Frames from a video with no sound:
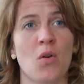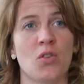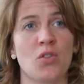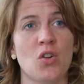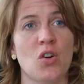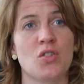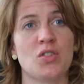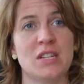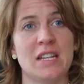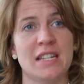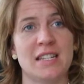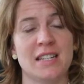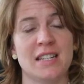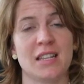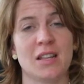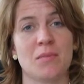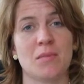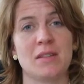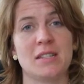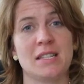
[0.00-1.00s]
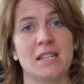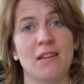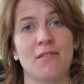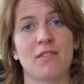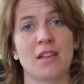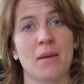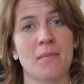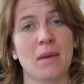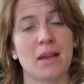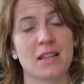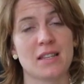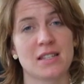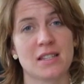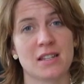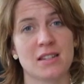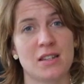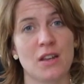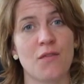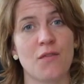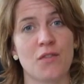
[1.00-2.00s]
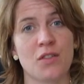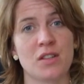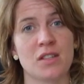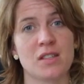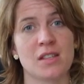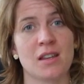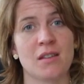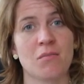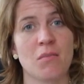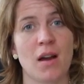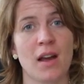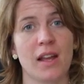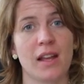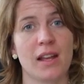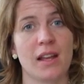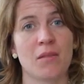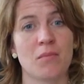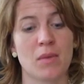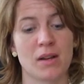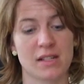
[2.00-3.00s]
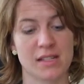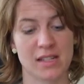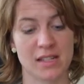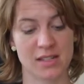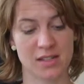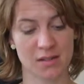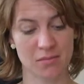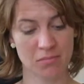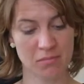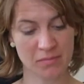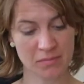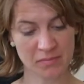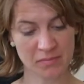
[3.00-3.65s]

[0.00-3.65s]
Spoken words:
on not eating them and see if that makes a difference in my system.